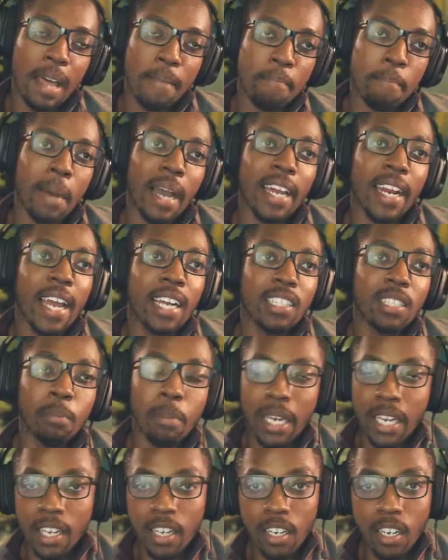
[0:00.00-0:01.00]
might actually
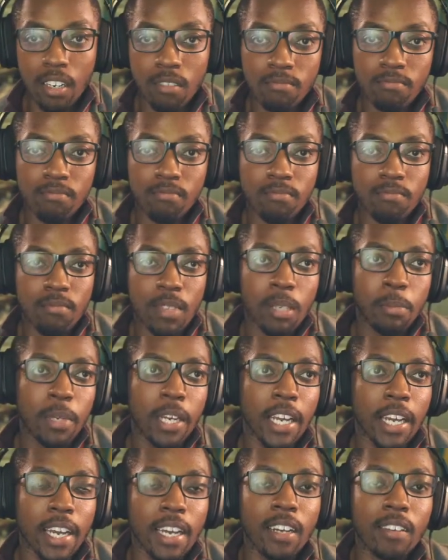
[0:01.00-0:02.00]
pick it up, me
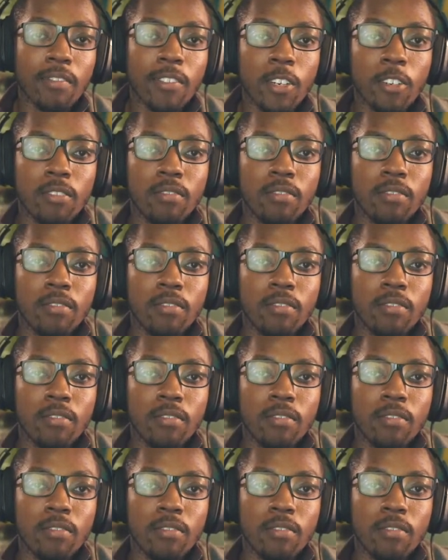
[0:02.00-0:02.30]
being a headphone